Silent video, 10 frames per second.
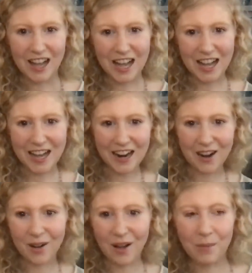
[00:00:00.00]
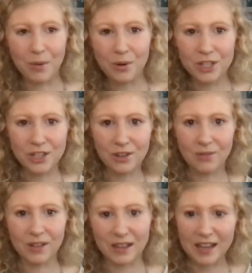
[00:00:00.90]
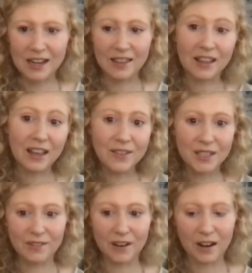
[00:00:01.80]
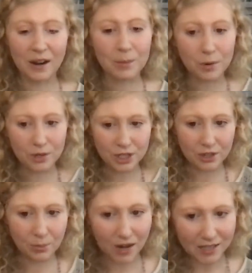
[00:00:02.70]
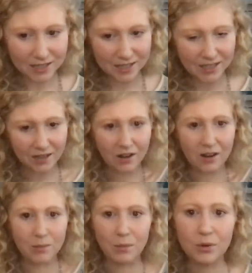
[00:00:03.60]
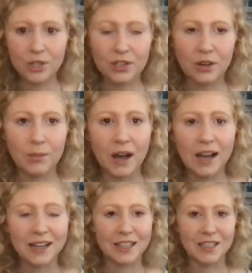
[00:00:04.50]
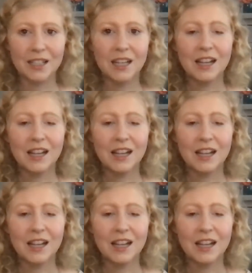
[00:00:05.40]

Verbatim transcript: Uh, our emotional relating, the gifts of our emotional processing, our emotional bodies.